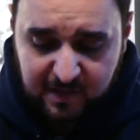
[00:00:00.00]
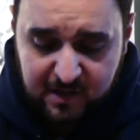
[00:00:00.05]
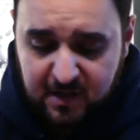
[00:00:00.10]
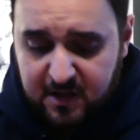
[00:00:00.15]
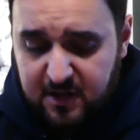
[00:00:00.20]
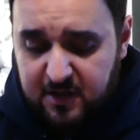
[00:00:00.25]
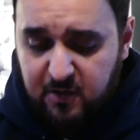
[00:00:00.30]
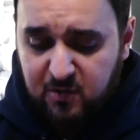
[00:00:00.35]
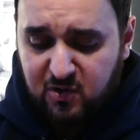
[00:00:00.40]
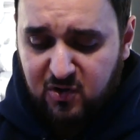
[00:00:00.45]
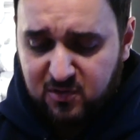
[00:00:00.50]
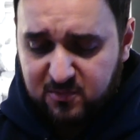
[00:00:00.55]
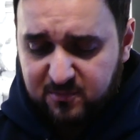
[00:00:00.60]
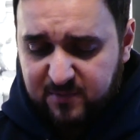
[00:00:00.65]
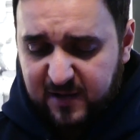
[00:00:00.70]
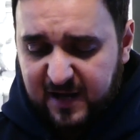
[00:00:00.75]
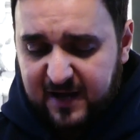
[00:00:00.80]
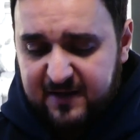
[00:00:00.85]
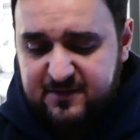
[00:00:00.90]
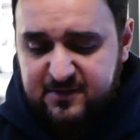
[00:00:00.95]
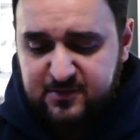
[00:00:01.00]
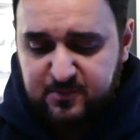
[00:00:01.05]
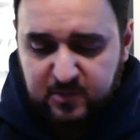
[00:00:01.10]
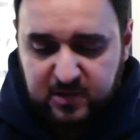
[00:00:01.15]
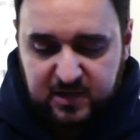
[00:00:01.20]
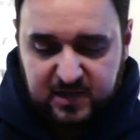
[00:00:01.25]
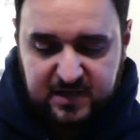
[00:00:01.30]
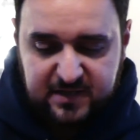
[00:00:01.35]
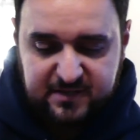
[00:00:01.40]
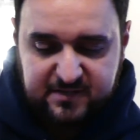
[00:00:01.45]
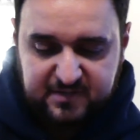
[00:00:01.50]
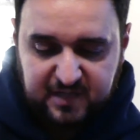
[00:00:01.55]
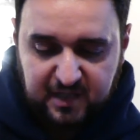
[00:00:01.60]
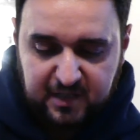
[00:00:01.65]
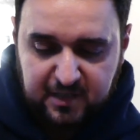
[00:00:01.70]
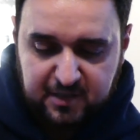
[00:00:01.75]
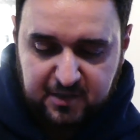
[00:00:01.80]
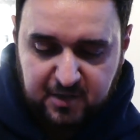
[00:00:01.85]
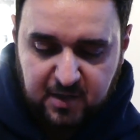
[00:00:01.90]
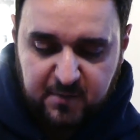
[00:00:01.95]
Now, going back to my
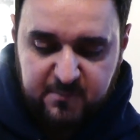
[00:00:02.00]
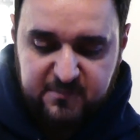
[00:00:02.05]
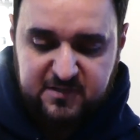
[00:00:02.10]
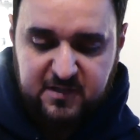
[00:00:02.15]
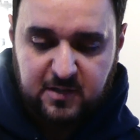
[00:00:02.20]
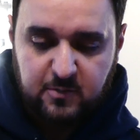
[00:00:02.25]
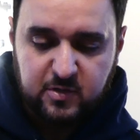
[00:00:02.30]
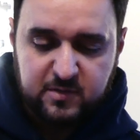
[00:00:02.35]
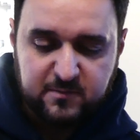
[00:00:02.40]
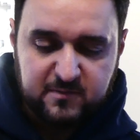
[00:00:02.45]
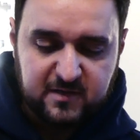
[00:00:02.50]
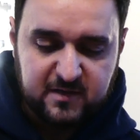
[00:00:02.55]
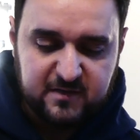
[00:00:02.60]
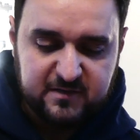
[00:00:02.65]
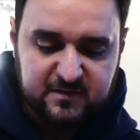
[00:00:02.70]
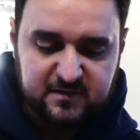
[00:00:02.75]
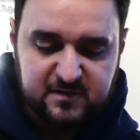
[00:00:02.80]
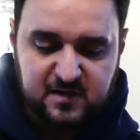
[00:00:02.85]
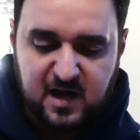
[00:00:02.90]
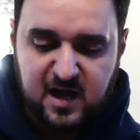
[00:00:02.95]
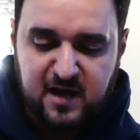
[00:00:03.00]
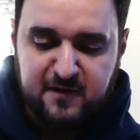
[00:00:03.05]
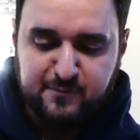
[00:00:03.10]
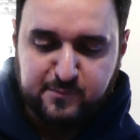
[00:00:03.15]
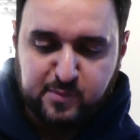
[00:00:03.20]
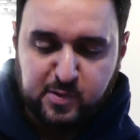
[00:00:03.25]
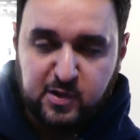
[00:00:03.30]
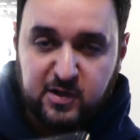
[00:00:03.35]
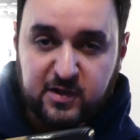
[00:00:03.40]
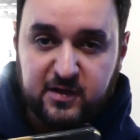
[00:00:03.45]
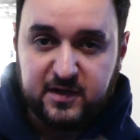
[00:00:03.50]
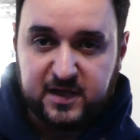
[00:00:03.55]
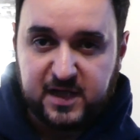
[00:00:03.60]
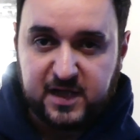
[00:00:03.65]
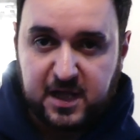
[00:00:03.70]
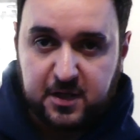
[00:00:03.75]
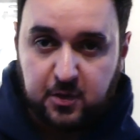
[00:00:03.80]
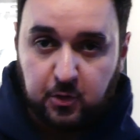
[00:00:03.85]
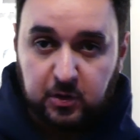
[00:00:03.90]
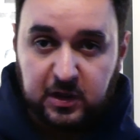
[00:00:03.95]
SALIENT arms. Now, with this, I've put
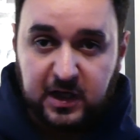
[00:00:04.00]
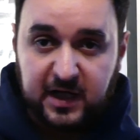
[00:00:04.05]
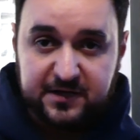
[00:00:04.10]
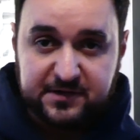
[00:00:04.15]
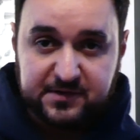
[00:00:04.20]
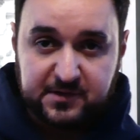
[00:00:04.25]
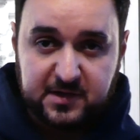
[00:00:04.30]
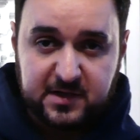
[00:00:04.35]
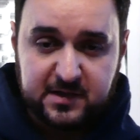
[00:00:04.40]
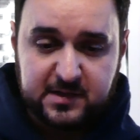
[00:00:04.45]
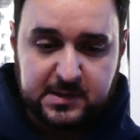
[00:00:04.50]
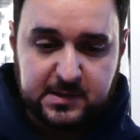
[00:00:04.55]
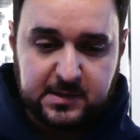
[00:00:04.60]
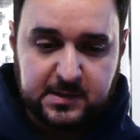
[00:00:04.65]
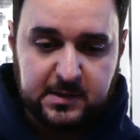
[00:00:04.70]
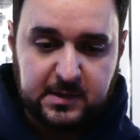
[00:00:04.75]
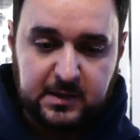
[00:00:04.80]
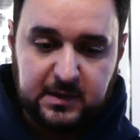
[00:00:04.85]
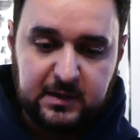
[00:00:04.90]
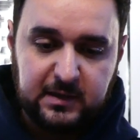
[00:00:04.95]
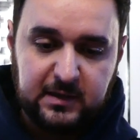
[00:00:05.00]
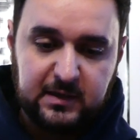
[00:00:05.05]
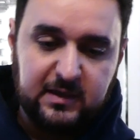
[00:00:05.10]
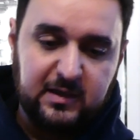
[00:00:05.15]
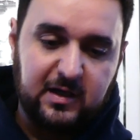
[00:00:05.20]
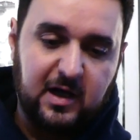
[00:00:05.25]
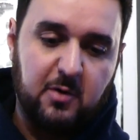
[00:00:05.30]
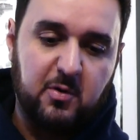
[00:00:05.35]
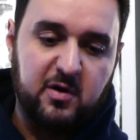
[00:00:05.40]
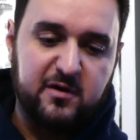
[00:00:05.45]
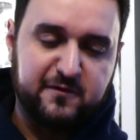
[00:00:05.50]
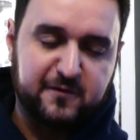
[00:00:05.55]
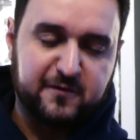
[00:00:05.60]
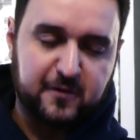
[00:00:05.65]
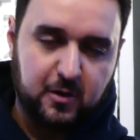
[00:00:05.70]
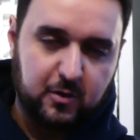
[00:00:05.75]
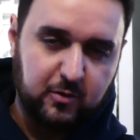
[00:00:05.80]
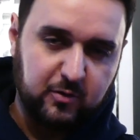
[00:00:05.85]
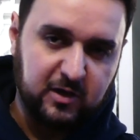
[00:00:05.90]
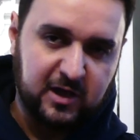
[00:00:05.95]
an O-Light on it. I went
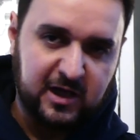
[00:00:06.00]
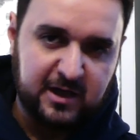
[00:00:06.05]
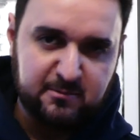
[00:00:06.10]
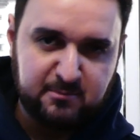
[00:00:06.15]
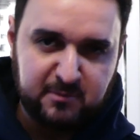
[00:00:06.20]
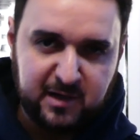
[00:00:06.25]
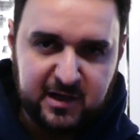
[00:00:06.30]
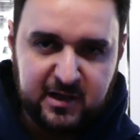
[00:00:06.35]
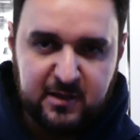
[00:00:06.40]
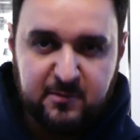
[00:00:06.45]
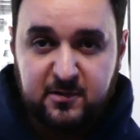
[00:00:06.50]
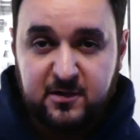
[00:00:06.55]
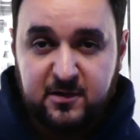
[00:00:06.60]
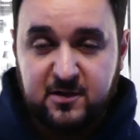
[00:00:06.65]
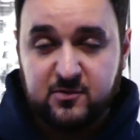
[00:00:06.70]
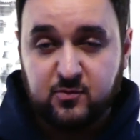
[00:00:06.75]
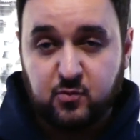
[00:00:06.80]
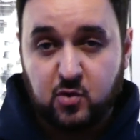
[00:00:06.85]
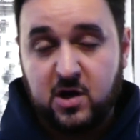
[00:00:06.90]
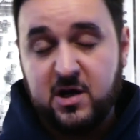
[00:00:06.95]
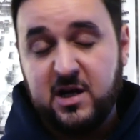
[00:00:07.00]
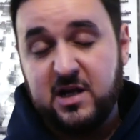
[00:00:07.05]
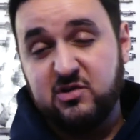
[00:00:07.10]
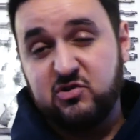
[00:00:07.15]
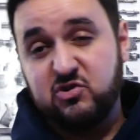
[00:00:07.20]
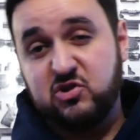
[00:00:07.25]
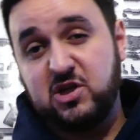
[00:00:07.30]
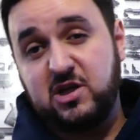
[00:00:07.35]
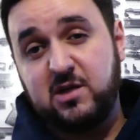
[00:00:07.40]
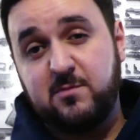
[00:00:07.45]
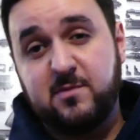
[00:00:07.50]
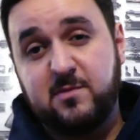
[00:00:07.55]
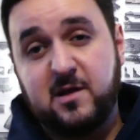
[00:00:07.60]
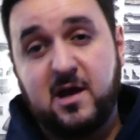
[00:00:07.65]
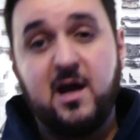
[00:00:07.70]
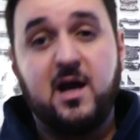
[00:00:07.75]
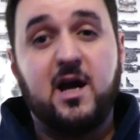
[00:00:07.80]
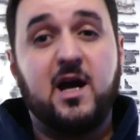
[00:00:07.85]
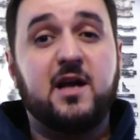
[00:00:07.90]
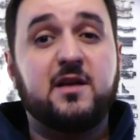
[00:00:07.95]
for O-Light mainly because, one, it's cheap
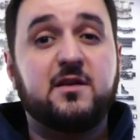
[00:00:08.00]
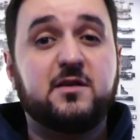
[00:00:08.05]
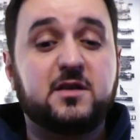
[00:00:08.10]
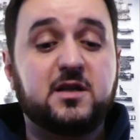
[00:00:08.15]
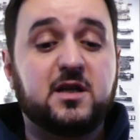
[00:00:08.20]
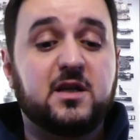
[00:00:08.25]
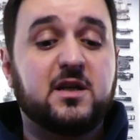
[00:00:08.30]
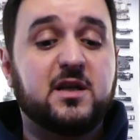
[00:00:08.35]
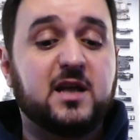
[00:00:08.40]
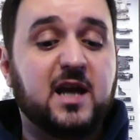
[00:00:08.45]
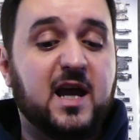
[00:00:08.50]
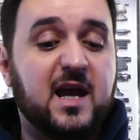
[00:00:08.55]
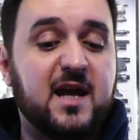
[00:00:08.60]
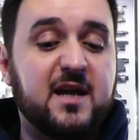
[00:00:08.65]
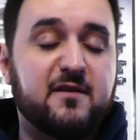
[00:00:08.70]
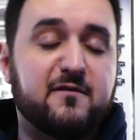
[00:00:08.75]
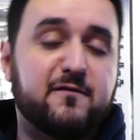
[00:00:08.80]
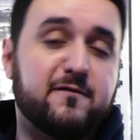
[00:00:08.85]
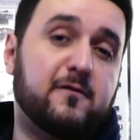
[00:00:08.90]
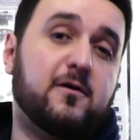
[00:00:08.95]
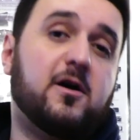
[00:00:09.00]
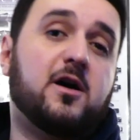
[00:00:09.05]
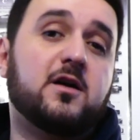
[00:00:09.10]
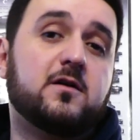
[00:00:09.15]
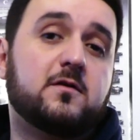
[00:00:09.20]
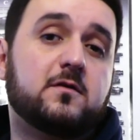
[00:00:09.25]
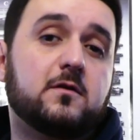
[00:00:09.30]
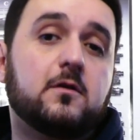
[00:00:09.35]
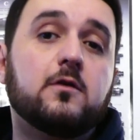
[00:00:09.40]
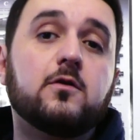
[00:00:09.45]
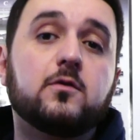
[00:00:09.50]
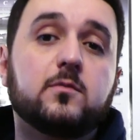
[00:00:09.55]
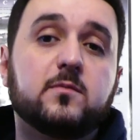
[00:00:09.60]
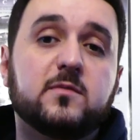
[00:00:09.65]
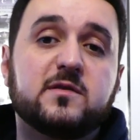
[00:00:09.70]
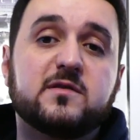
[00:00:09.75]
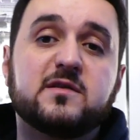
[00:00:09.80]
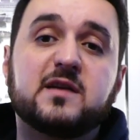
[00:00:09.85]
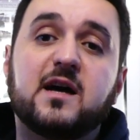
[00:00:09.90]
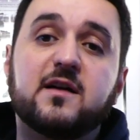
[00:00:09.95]
and you're getting 400
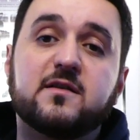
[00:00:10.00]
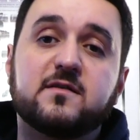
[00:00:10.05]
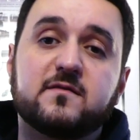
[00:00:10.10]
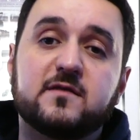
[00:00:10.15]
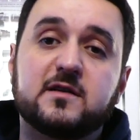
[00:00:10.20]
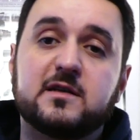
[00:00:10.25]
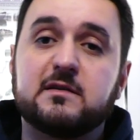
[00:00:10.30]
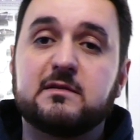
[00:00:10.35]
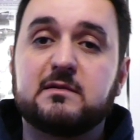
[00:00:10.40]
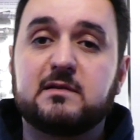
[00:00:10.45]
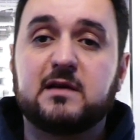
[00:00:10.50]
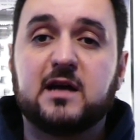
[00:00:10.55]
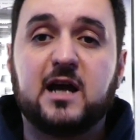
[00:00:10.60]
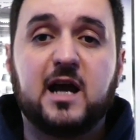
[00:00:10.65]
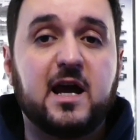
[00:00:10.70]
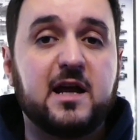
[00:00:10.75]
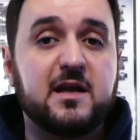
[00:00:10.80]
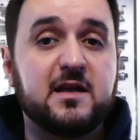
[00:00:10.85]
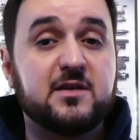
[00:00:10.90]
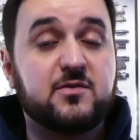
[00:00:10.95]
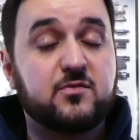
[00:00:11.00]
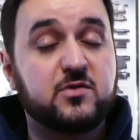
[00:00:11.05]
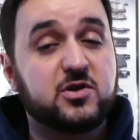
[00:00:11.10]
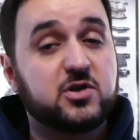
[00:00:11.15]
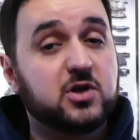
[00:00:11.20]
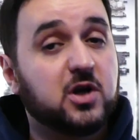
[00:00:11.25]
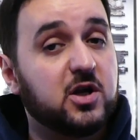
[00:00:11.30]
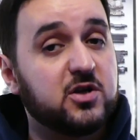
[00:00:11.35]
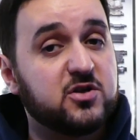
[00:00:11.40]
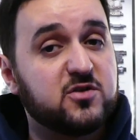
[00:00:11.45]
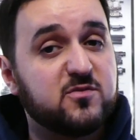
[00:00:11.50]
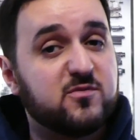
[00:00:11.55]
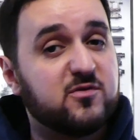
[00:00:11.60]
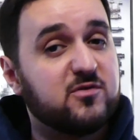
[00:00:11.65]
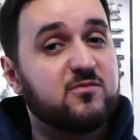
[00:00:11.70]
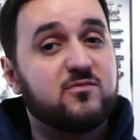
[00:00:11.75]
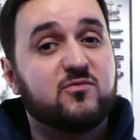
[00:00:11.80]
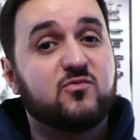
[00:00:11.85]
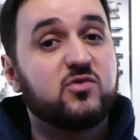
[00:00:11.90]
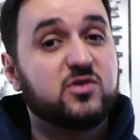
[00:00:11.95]
lumens out of it, and it's rechargeable,
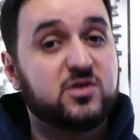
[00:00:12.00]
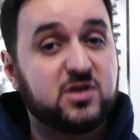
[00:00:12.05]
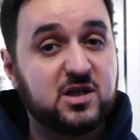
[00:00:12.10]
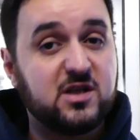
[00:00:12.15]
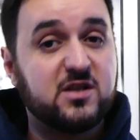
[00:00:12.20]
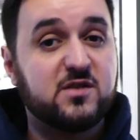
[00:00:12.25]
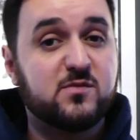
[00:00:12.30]
which is